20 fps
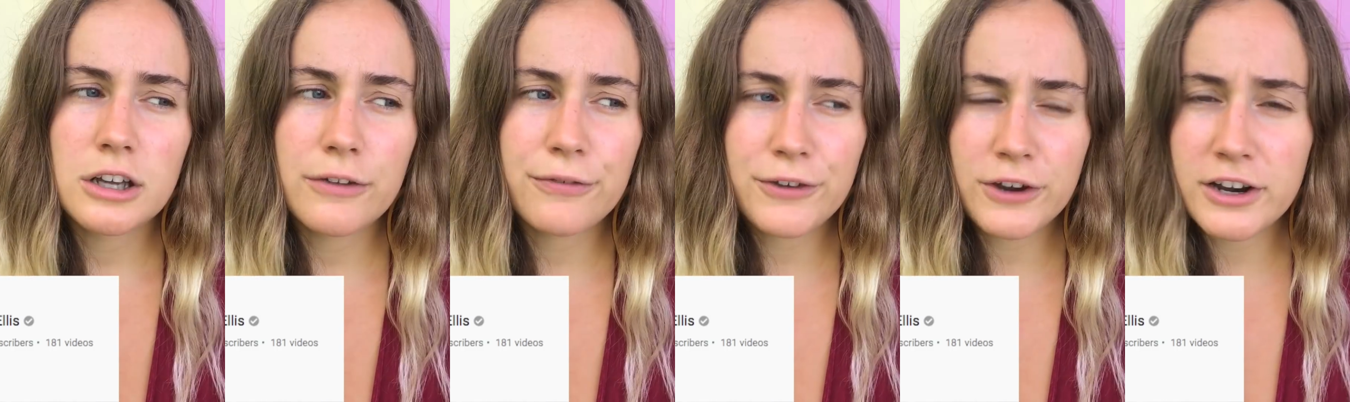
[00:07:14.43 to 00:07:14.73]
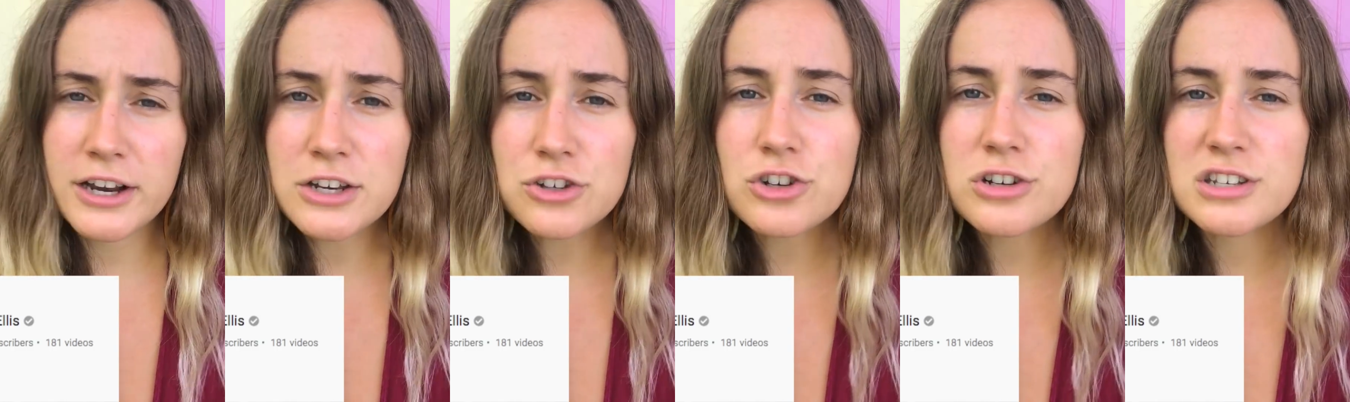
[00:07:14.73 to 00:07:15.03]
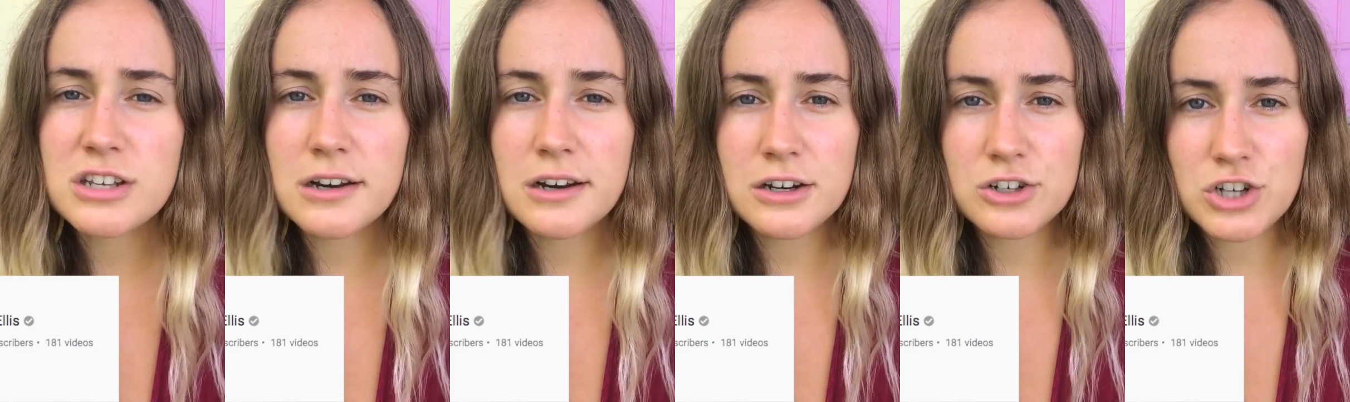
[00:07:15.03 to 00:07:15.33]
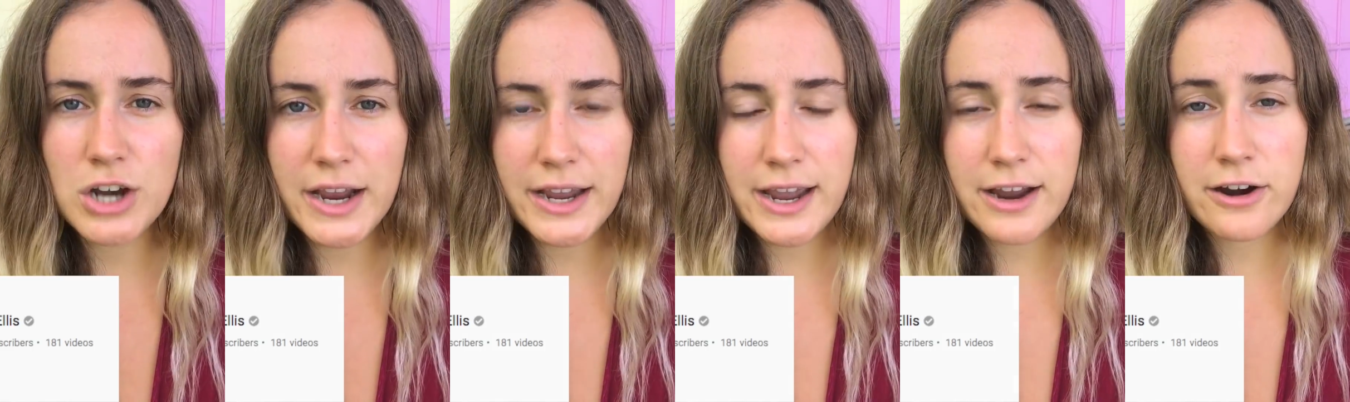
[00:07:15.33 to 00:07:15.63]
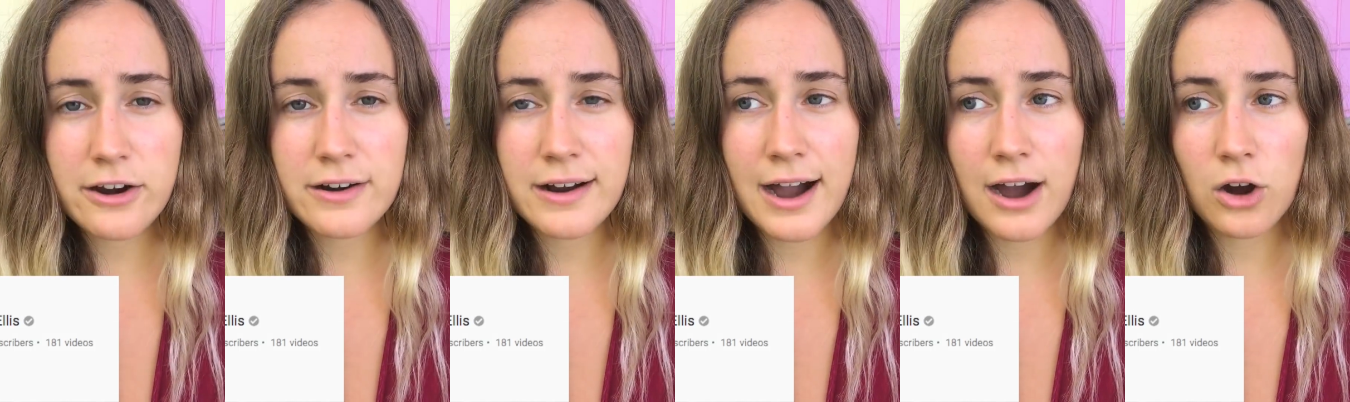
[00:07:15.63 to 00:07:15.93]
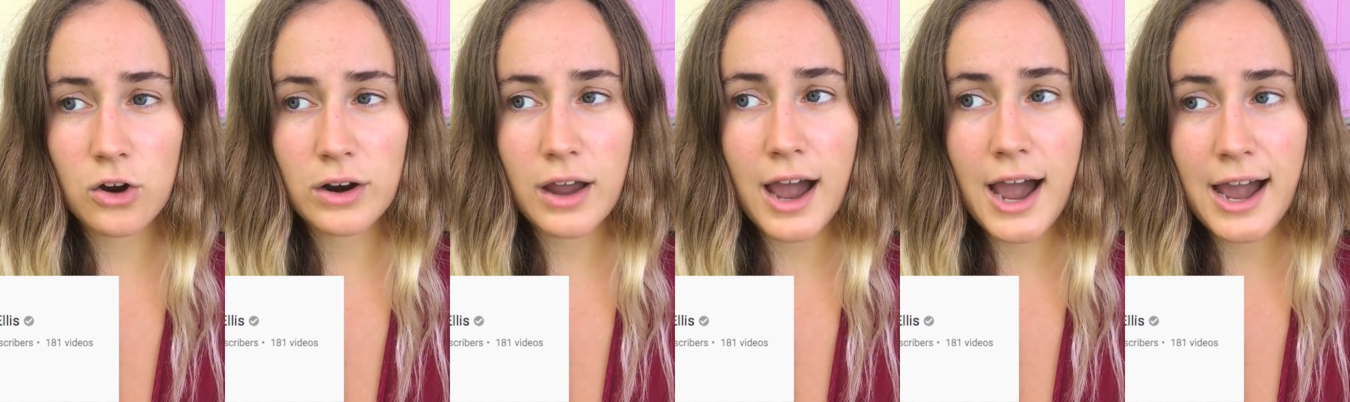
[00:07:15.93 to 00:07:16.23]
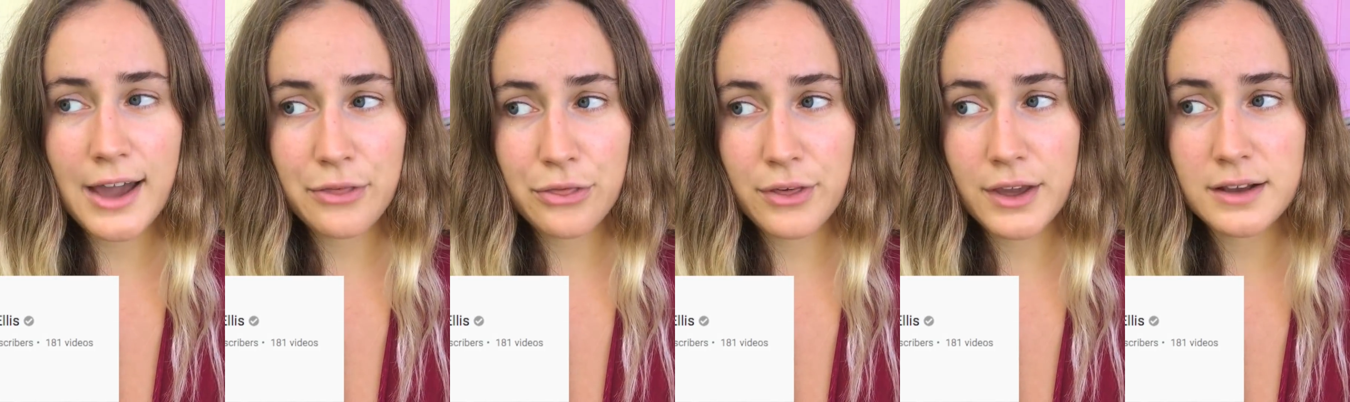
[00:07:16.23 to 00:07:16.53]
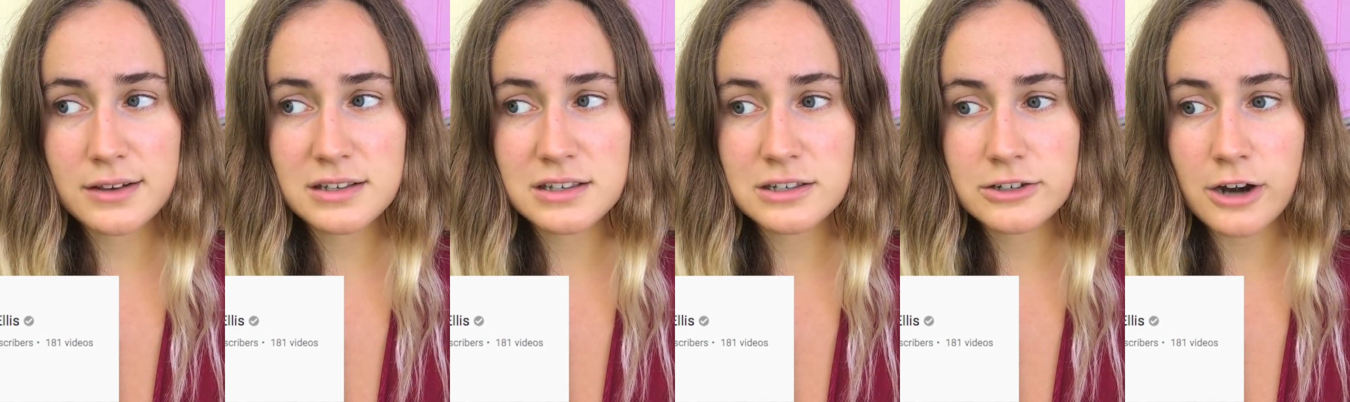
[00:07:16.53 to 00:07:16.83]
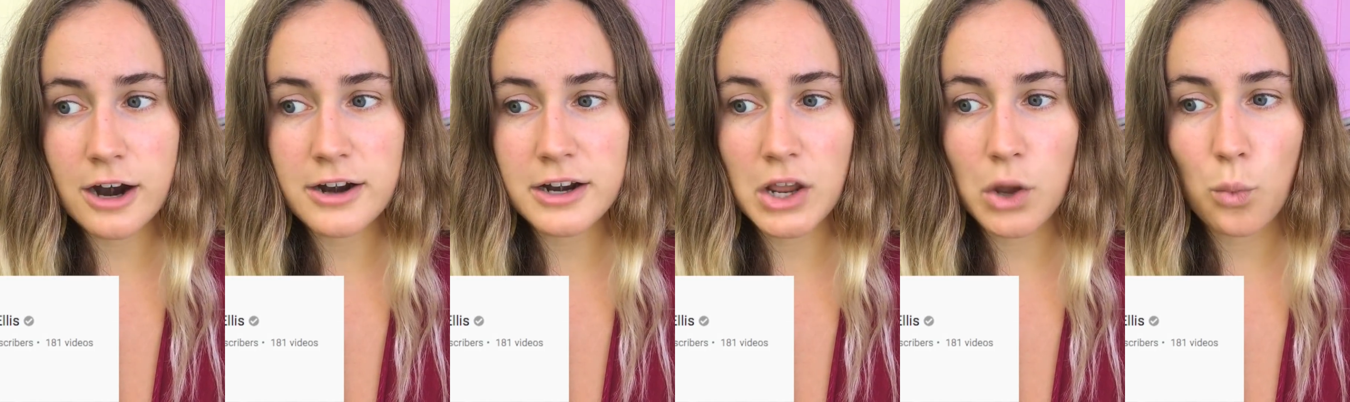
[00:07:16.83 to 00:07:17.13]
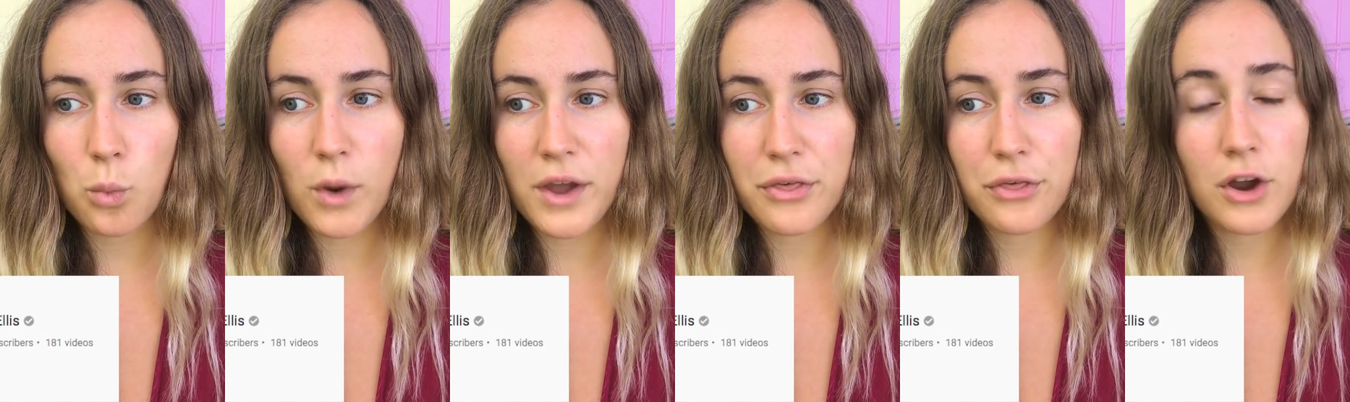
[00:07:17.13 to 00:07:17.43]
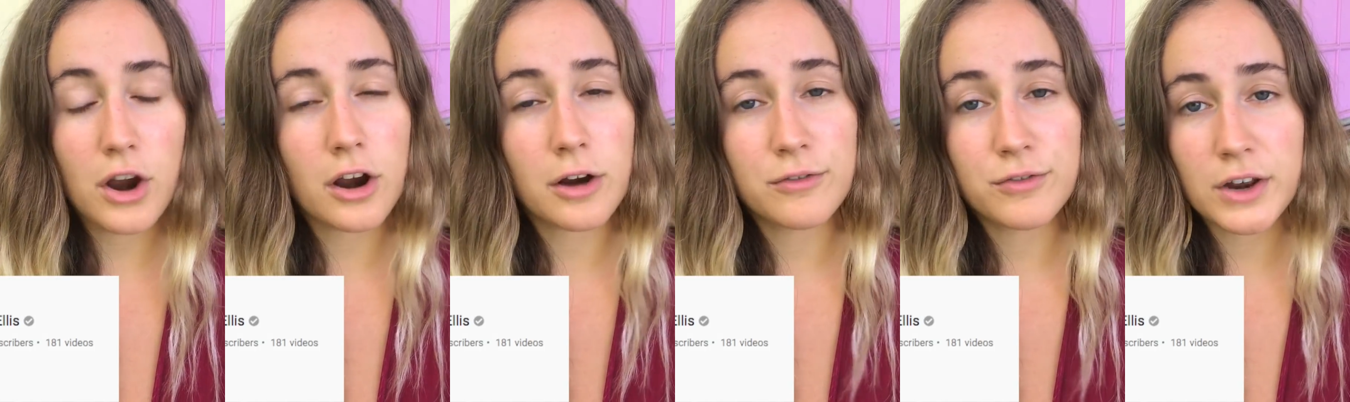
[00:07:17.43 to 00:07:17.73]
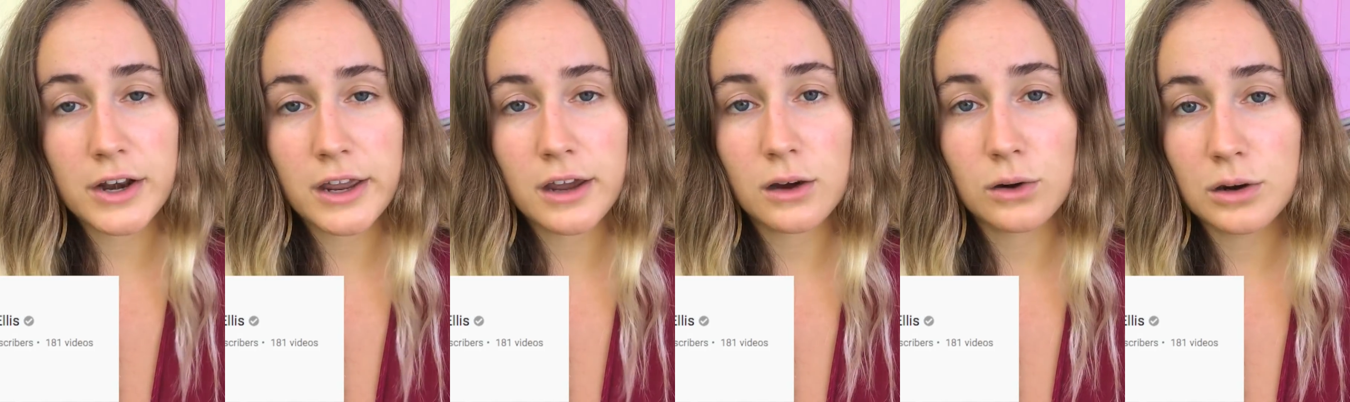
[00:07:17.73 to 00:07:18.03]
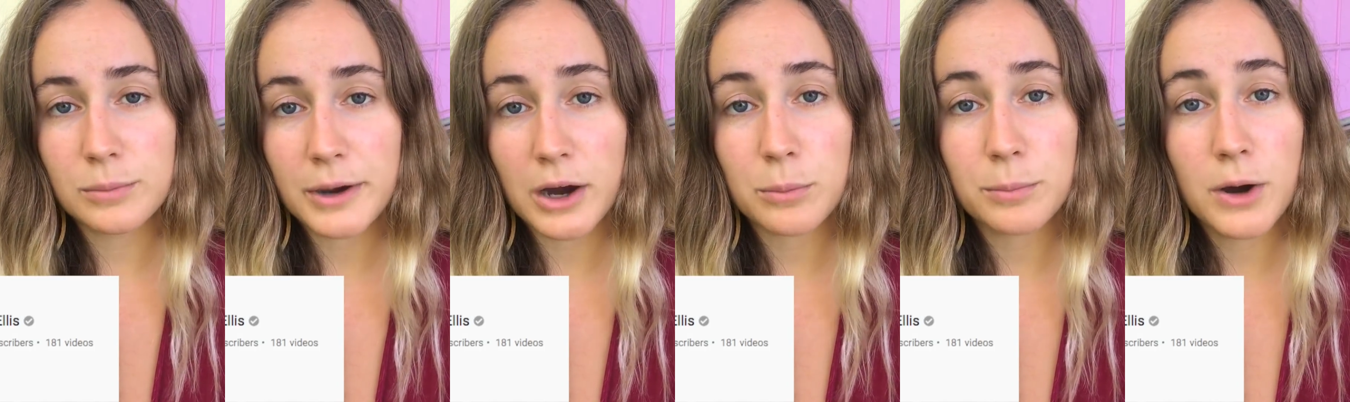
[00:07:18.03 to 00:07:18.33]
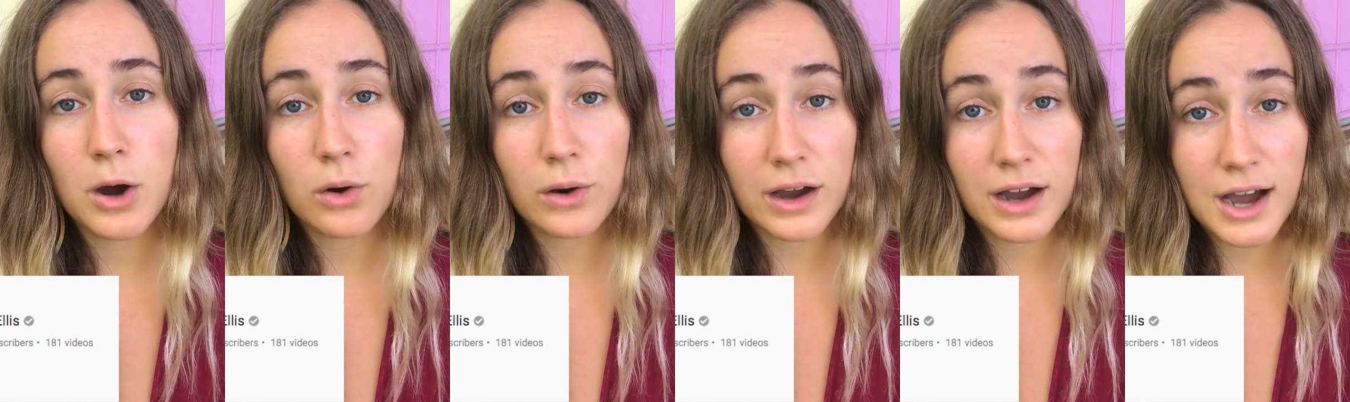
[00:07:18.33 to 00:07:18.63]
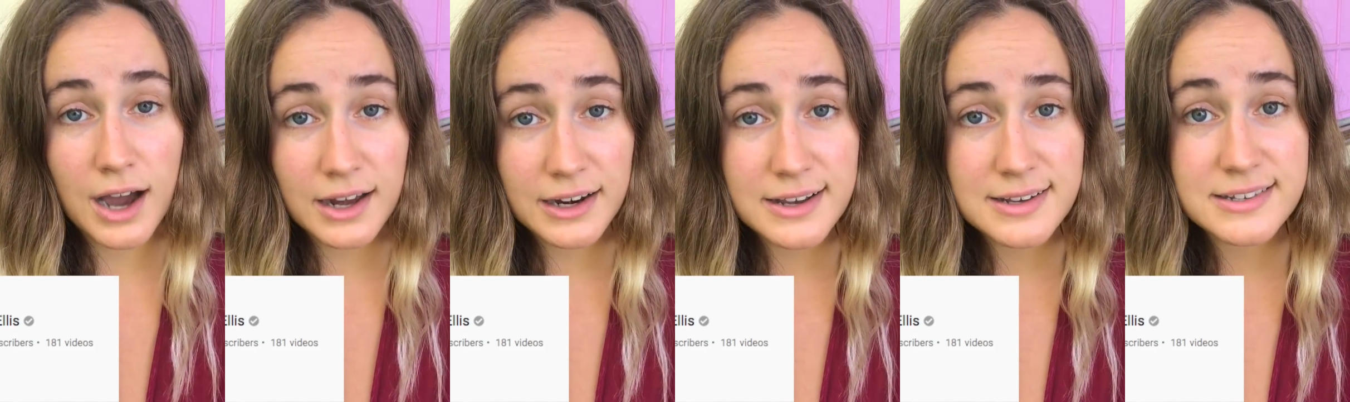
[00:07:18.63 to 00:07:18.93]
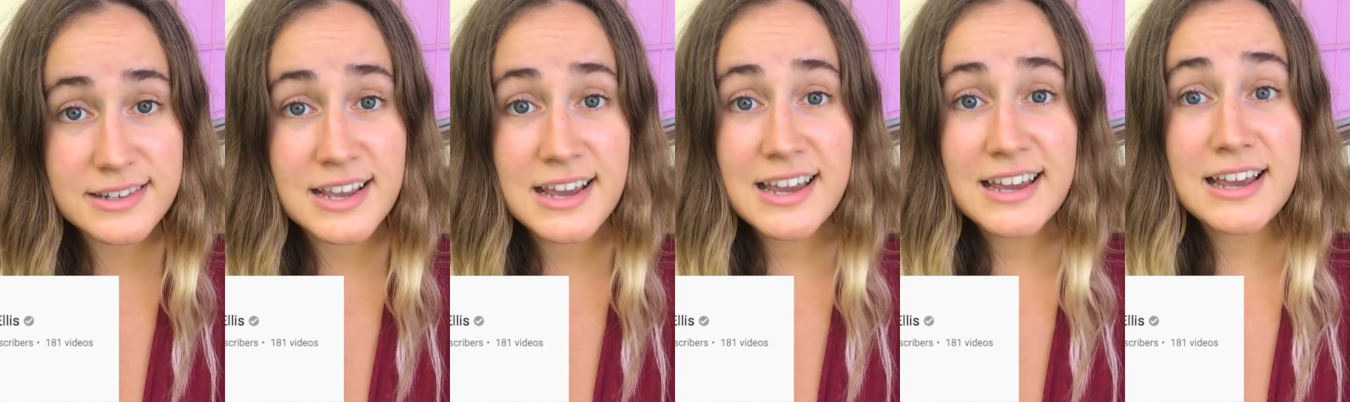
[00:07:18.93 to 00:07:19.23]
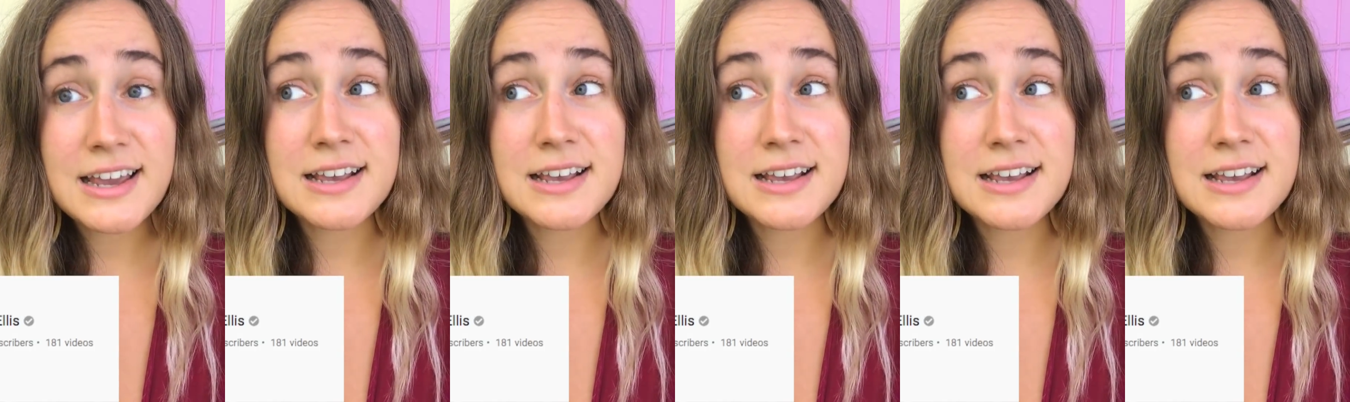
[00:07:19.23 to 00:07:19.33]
If you're interested in checking her out, I think starting with her video about Pocahontas